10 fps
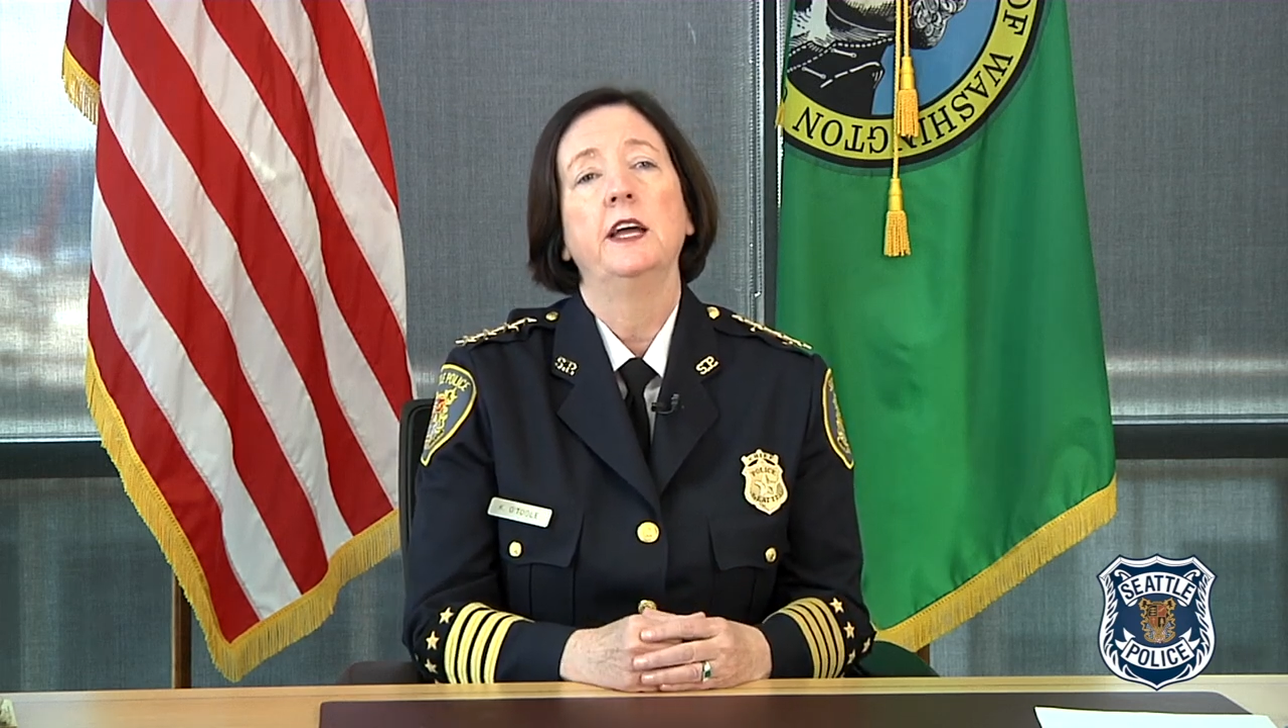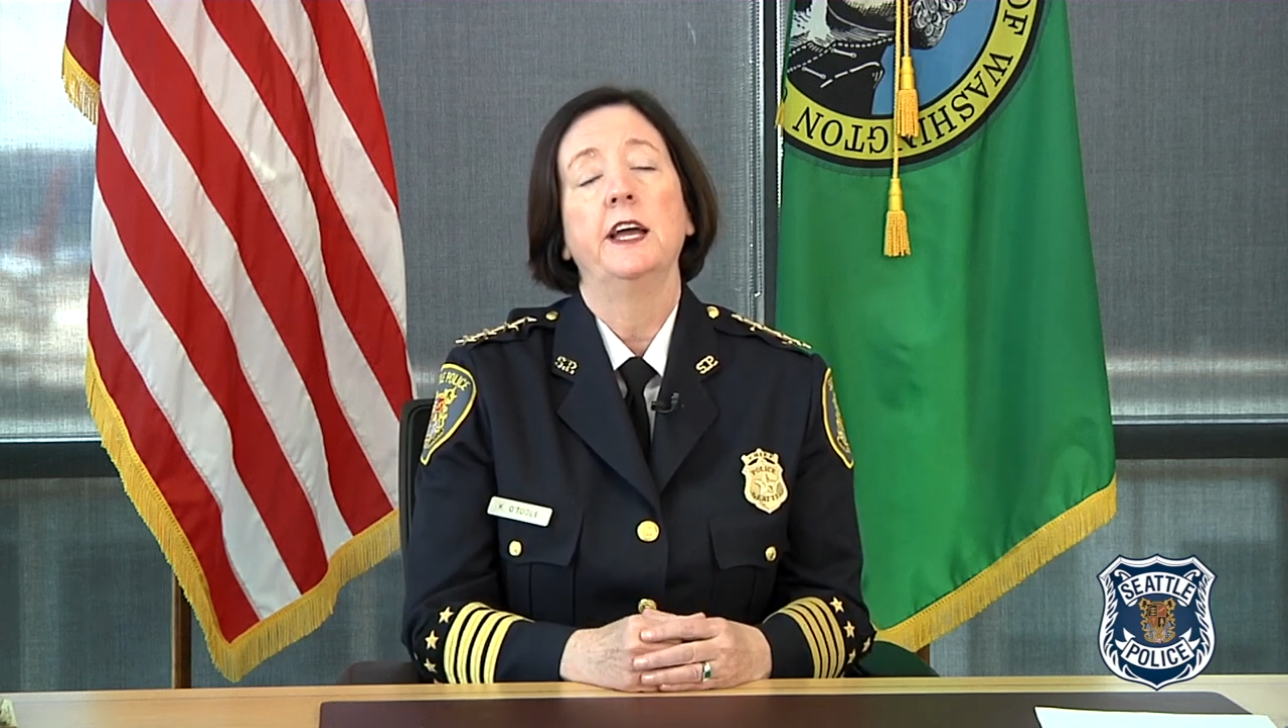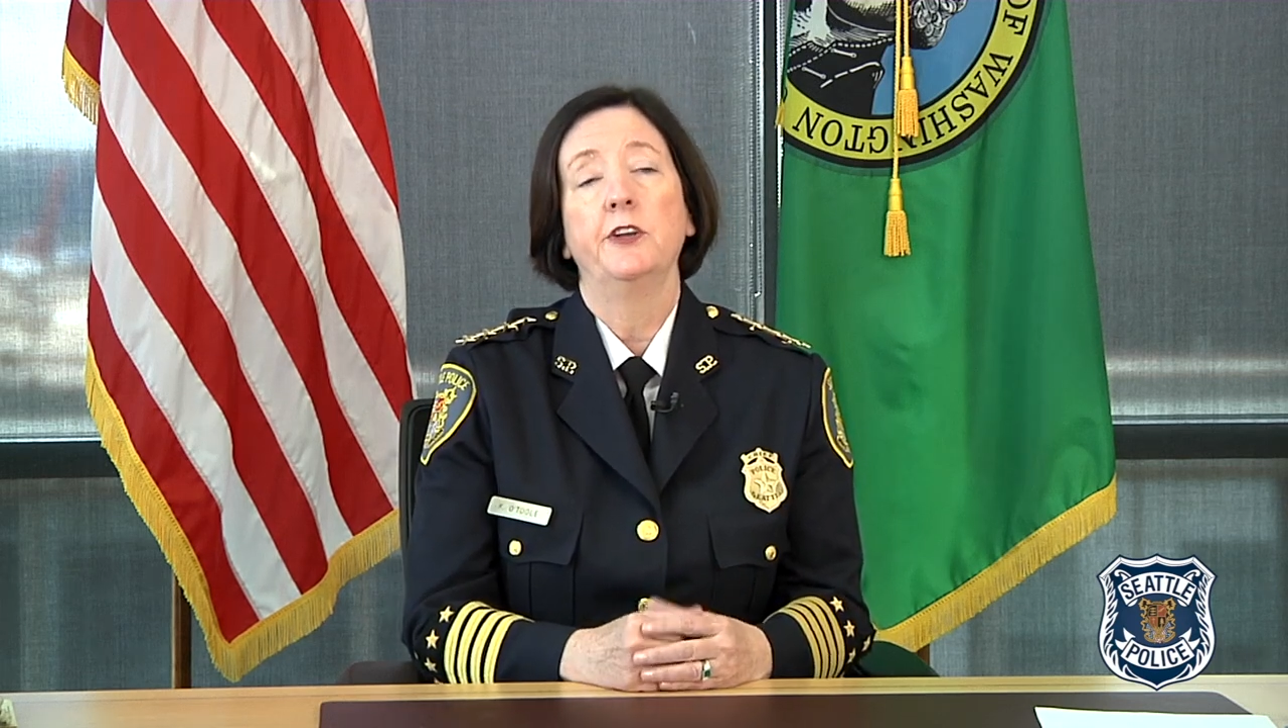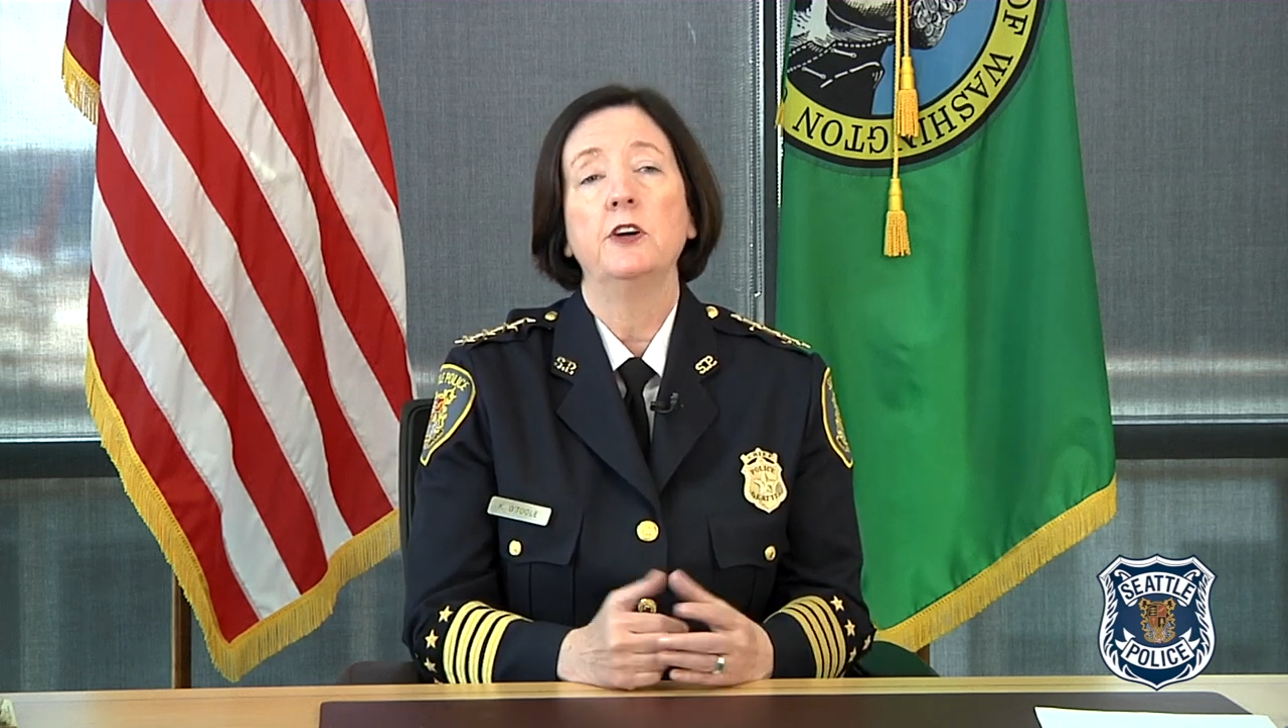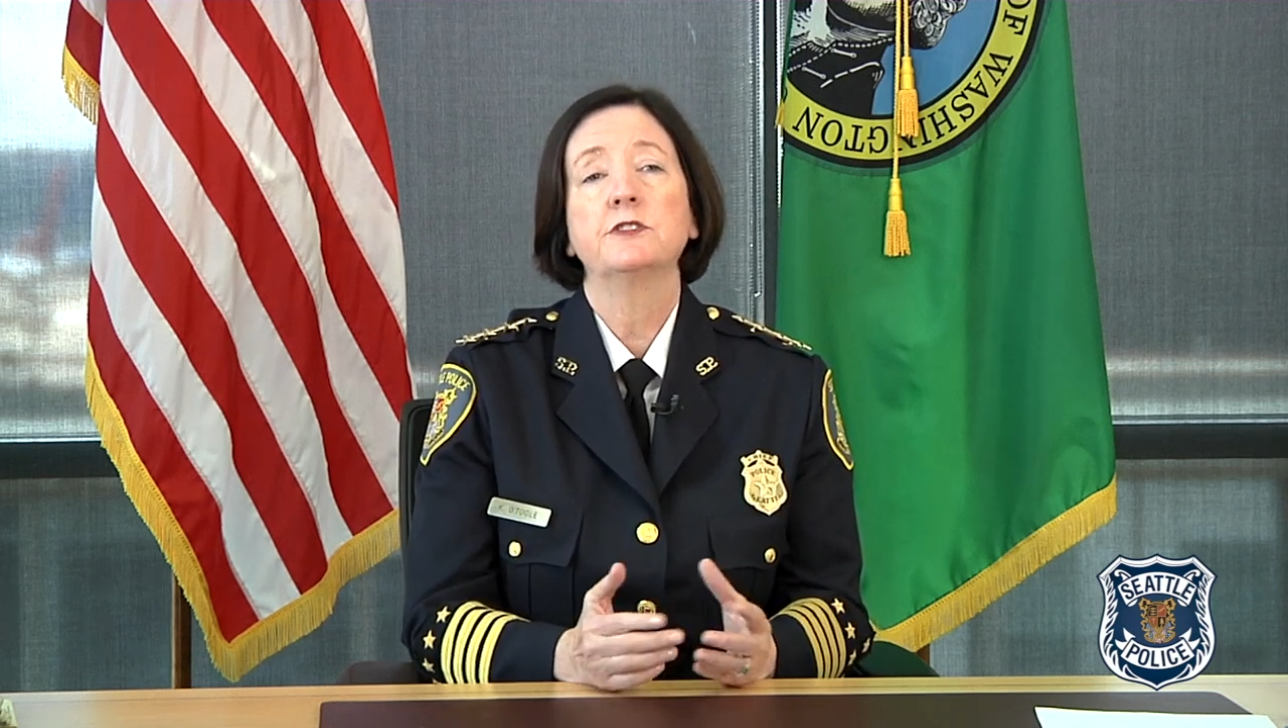
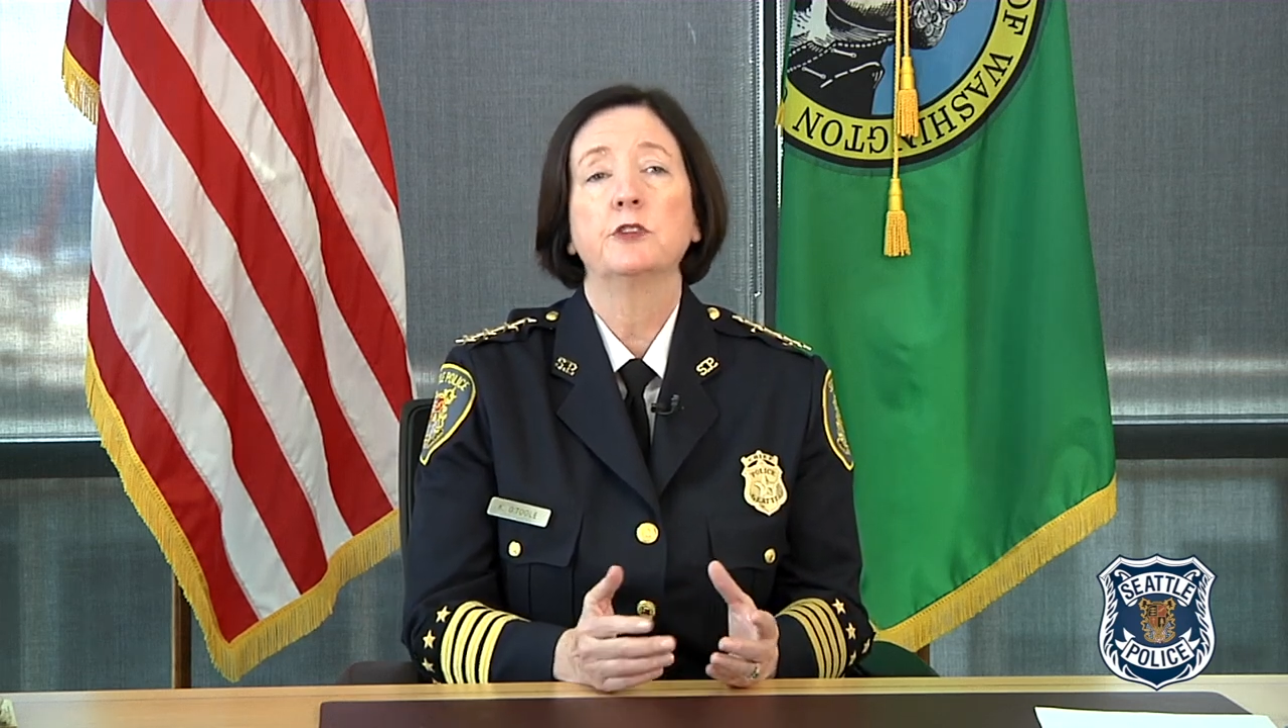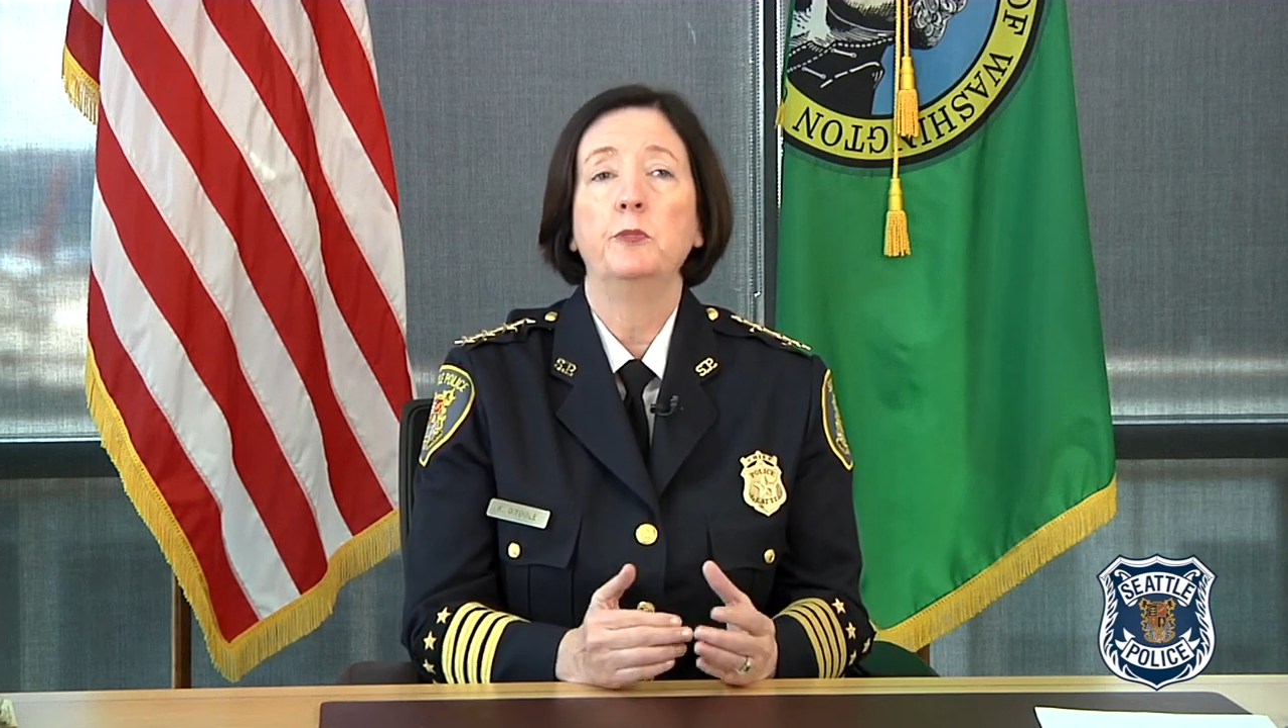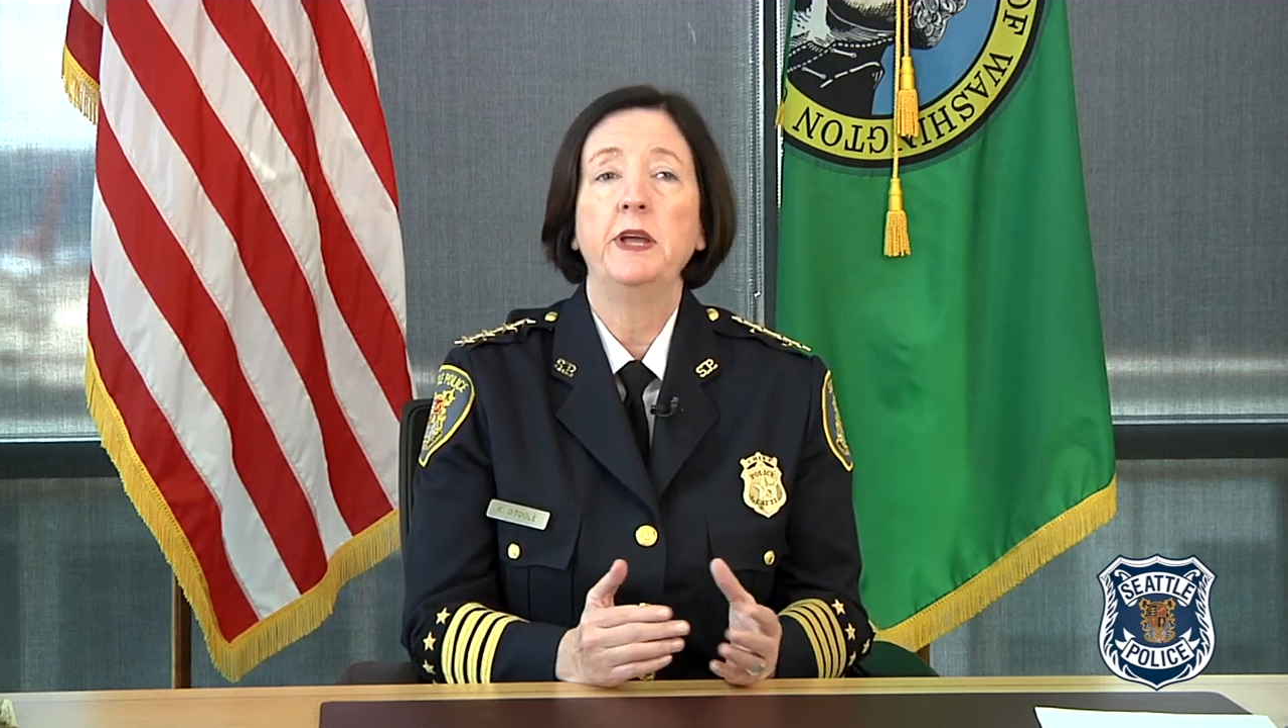and also